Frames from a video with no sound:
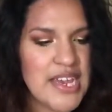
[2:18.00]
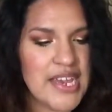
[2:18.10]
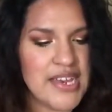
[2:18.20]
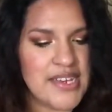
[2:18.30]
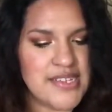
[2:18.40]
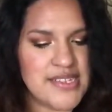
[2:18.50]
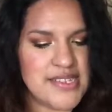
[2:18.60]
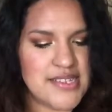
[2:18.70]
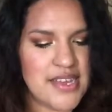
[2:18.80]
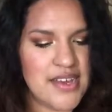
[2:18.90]
And,
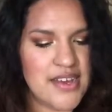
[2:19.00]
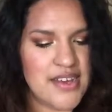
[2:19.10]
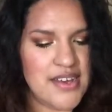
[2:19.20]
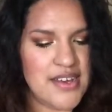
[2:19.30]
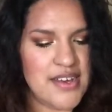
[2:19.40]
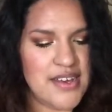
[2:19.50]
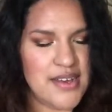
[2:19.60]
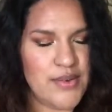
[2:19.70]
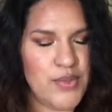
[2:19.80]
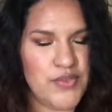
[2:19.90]
uh,
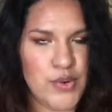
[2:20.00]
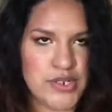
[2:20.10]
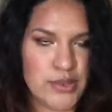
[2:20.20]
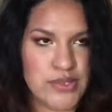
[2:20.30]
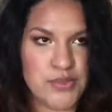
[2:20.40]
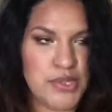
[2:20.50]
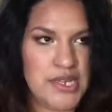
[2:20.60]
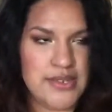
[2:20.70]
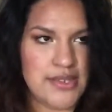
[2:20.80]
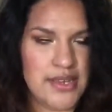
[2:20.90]
well, of course, I was really
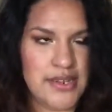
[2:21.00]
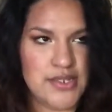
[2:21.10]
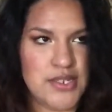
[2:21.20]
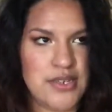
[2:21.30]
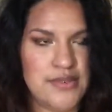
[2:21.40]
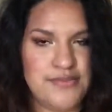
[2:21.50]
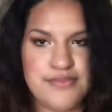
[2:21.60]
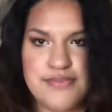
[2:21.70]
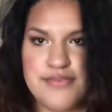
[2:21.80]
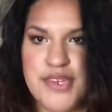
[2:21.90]
excited to,
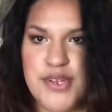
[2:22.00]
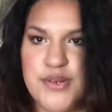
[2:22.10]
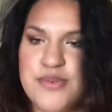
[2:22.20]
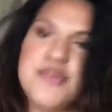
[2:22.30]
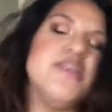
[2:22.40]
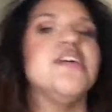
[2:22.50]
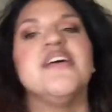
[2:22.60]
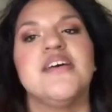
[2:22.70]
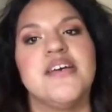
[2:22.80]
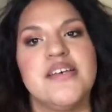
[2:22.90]
you know,
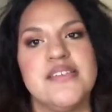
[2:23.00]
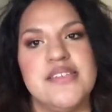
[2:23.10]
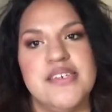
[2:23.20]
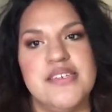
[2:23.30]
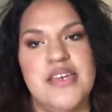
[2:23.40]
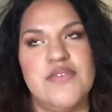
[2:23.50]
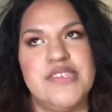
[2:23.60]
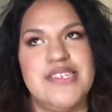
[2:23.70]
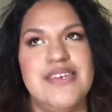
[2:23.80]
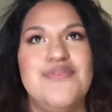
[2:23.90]
see a
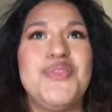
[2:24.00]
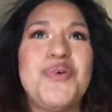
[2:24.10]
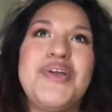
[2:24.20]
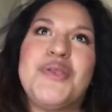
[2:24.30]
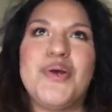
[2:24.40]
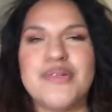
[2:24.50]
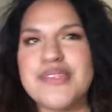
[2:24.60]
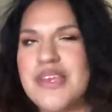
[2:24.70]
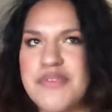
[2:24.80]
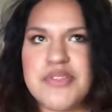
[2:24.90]
David's tea, even though I know
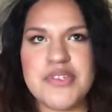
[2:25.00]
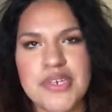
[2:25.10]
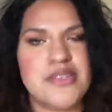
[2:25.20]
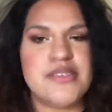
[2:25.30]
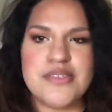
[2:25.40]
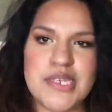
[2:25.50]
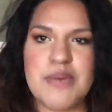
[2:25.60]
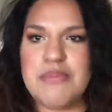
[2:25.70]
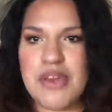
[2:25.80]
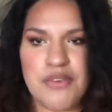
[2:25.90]
like David's tea is the
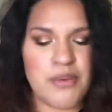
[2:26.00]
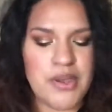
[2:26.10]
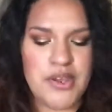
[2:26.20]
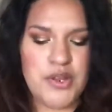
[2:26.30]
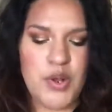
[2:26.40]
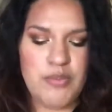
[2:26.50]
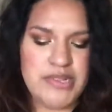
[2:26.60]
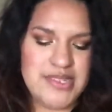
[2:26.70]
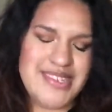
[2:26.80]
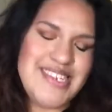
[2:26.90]
same everywhere, you know,
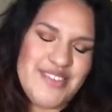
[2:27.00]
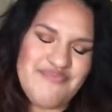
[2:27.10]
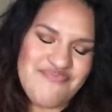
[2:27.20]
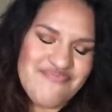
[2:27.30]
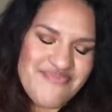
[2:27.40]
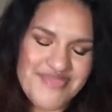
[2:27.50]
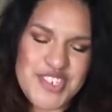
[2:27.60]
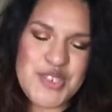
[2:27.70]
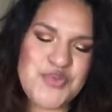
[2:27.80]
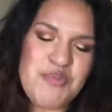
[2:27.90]
but still,
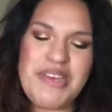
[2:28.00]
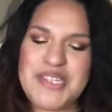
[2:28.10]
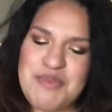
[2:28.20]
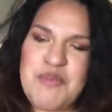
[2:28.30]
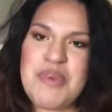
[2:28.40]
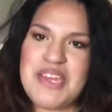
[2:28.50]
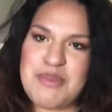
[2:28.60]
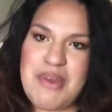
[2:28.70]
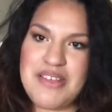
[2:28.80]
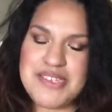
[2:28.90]
just reminds me of being at the
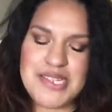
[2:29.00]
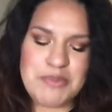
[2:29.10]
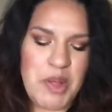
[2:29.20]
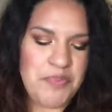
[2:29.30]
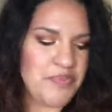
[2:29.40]
Palisades Mall.